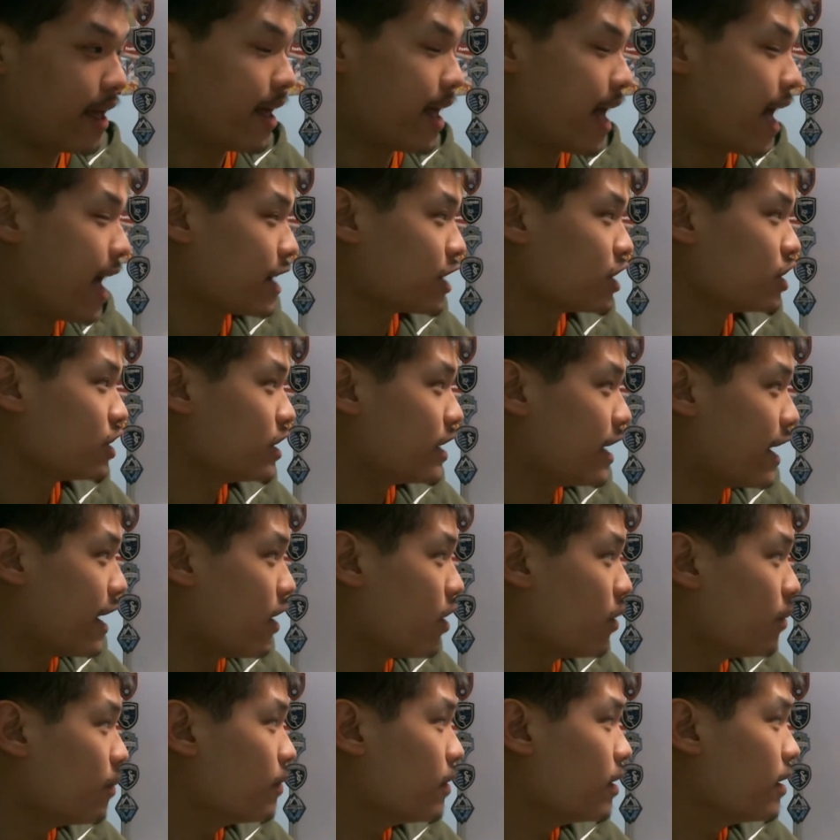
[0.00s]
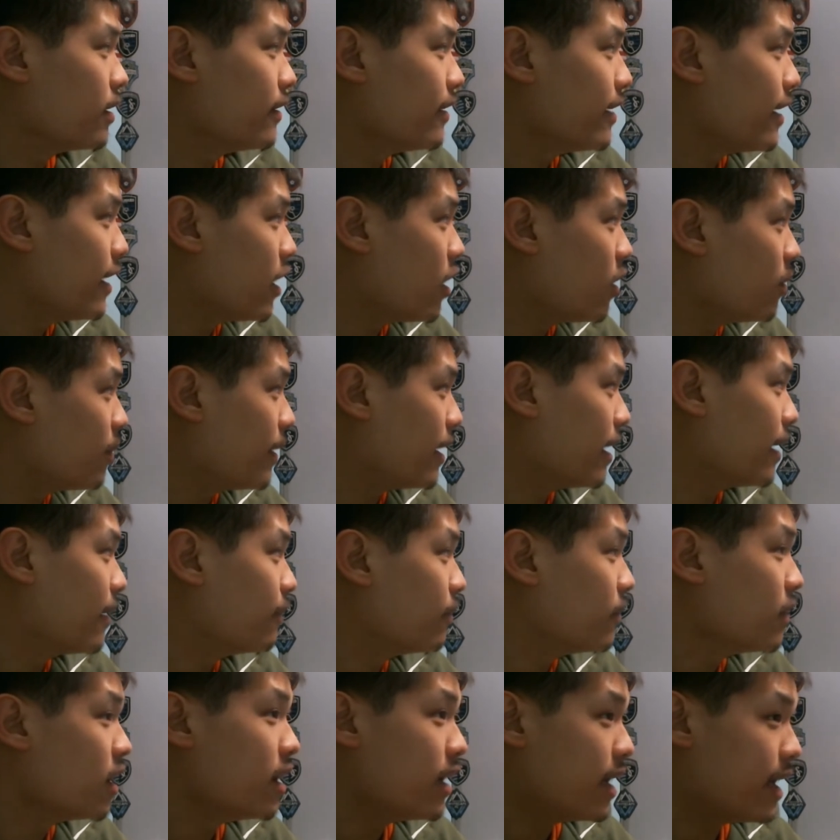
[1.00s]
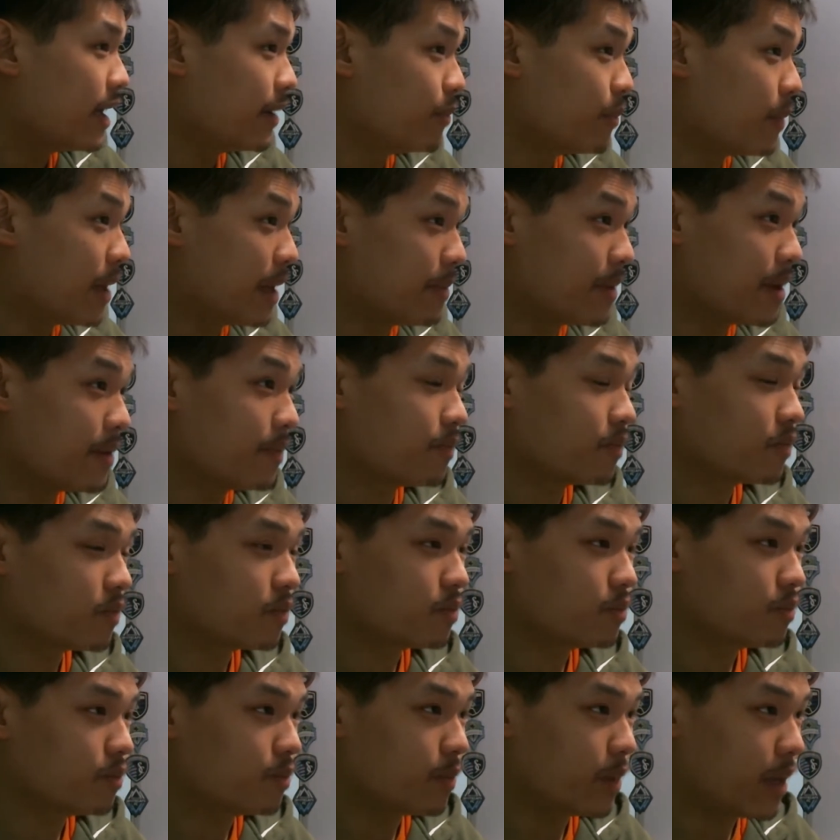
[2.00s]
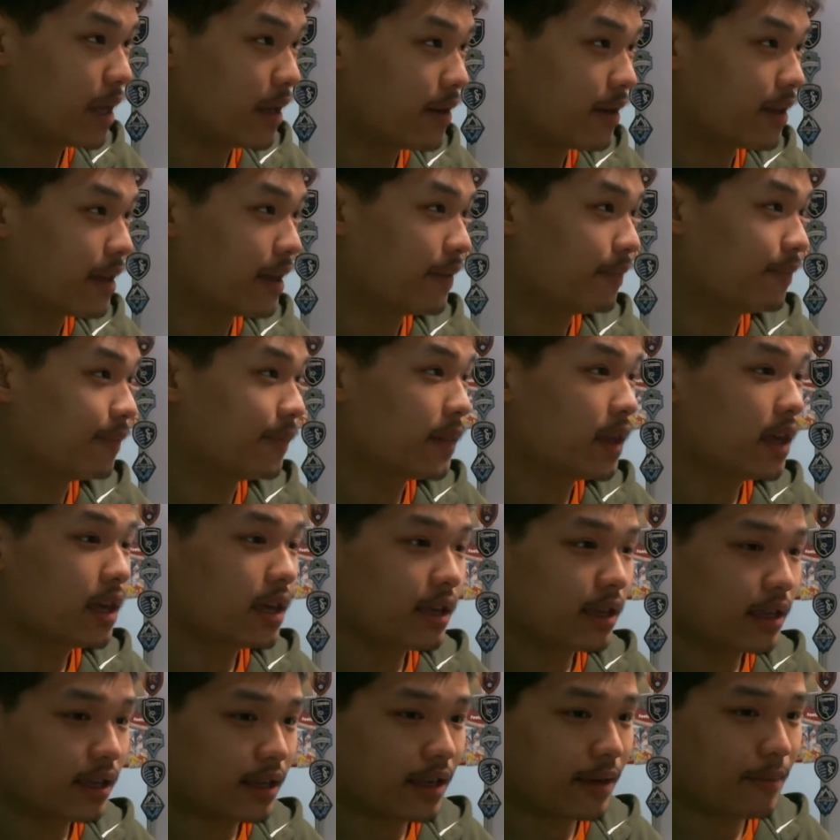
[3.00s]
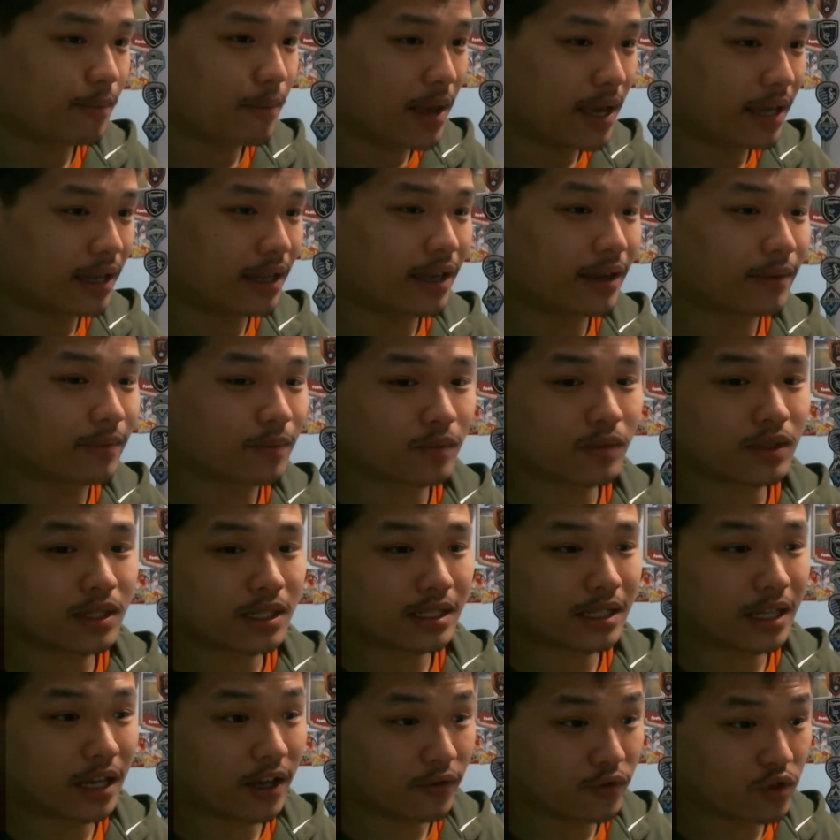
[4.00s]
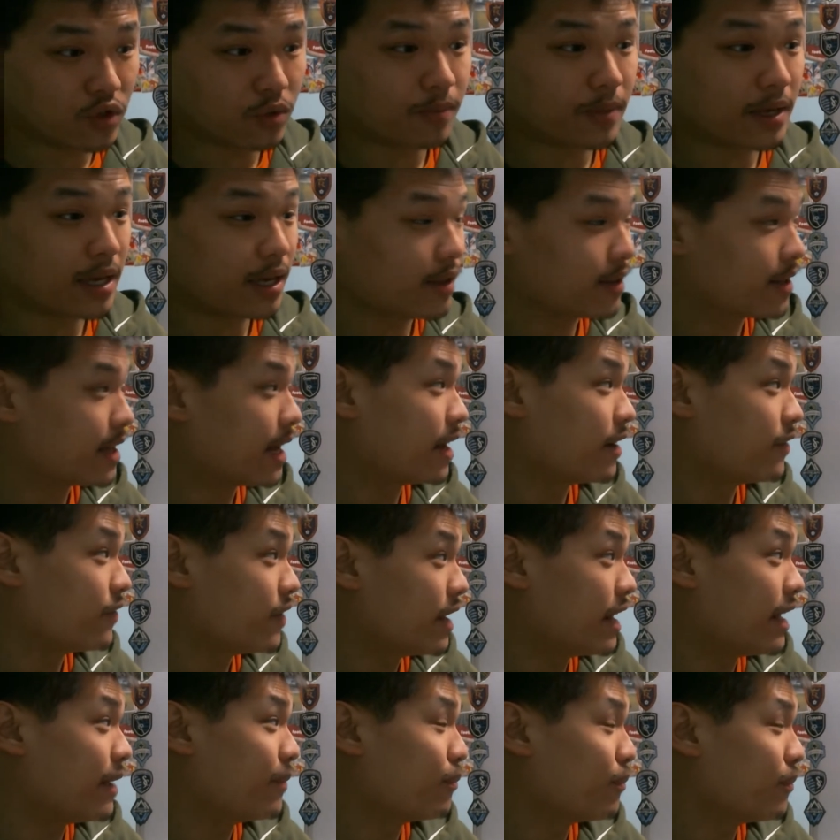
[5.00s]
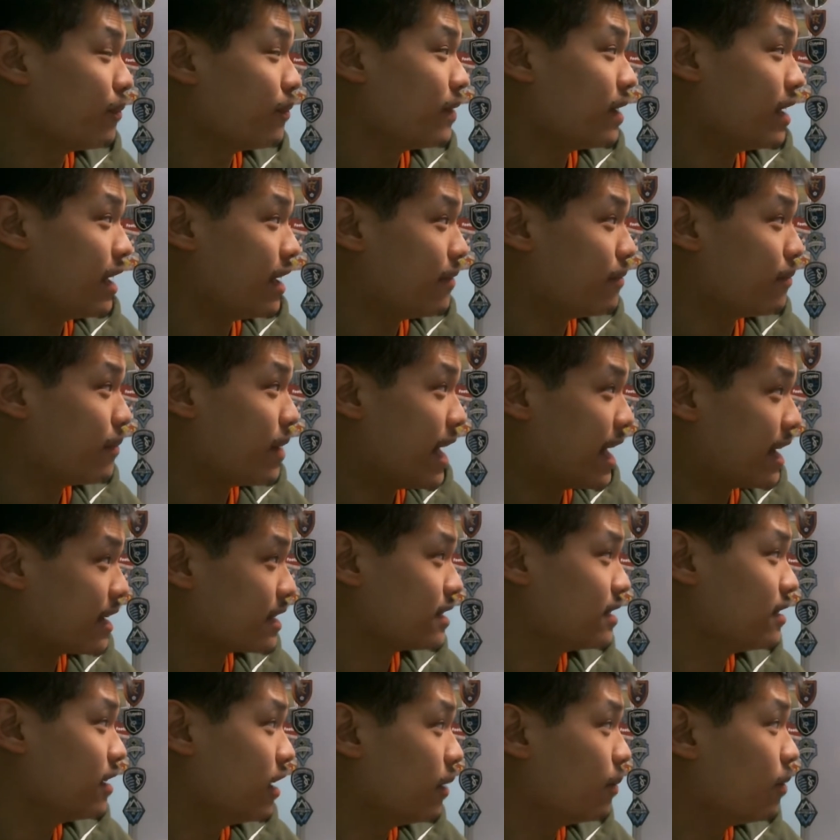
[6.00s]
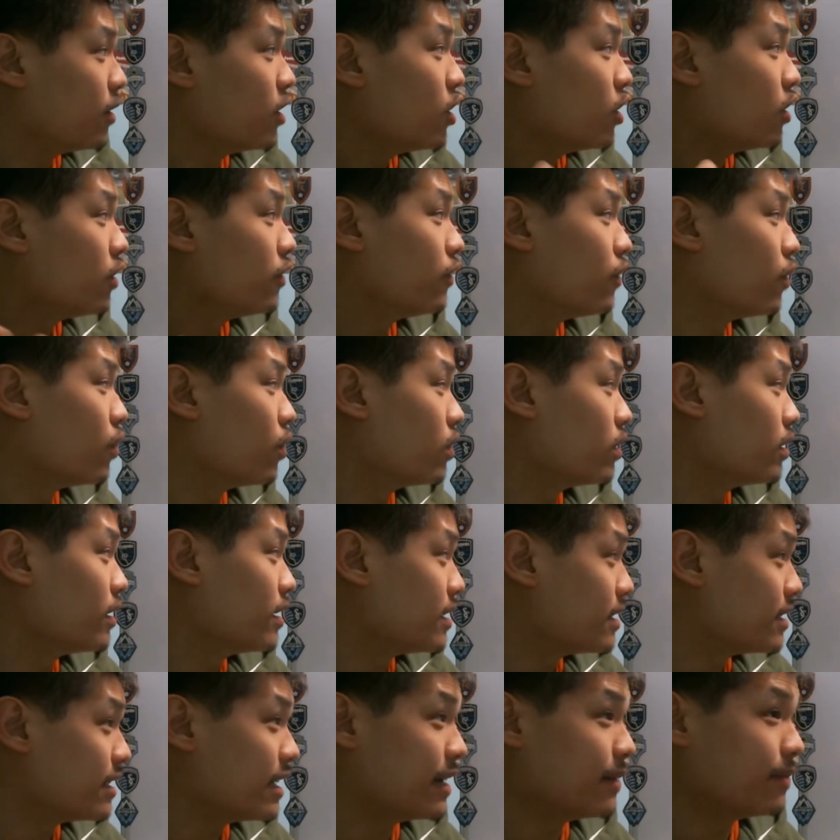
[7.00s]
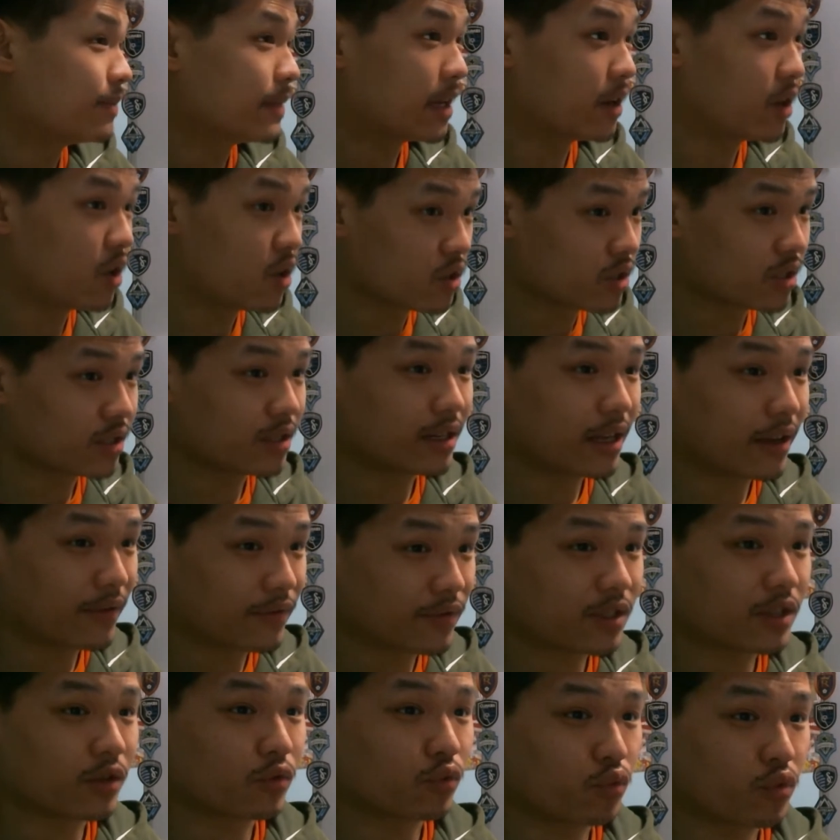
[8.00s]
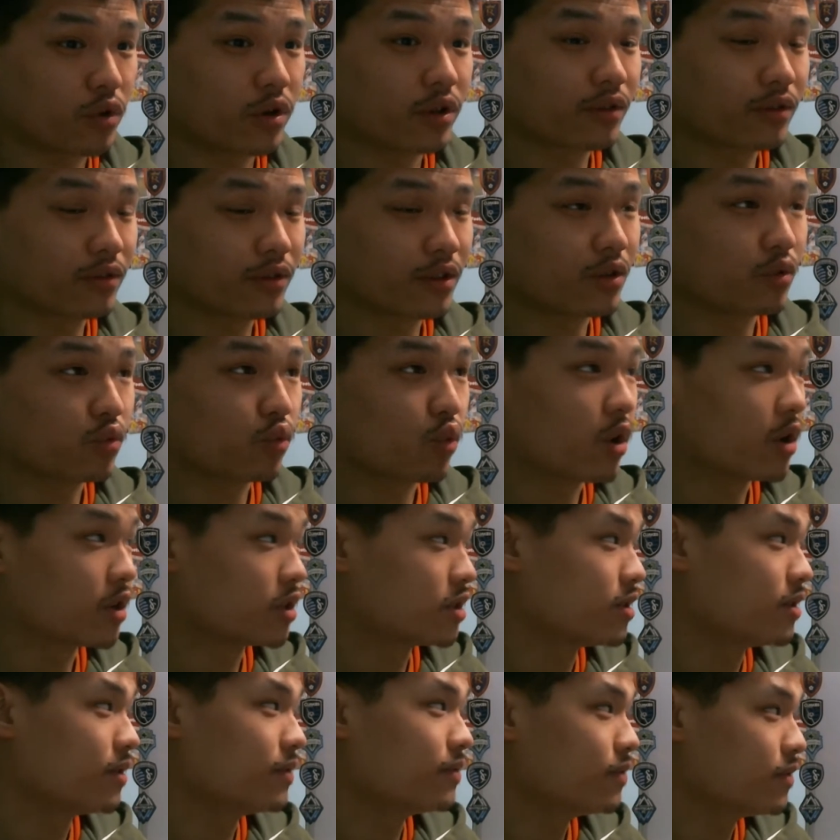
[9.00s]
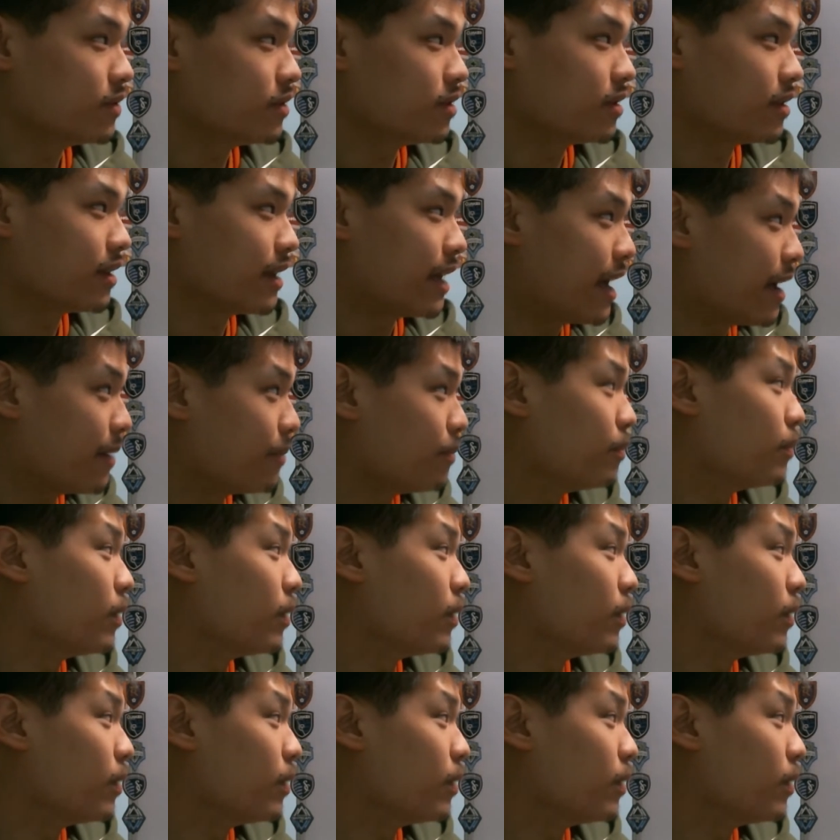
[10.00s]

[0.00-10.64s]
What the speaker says: actually help him, and maybe he can make himself to be kind of an impact sub for this team that Austin FC really wants to get.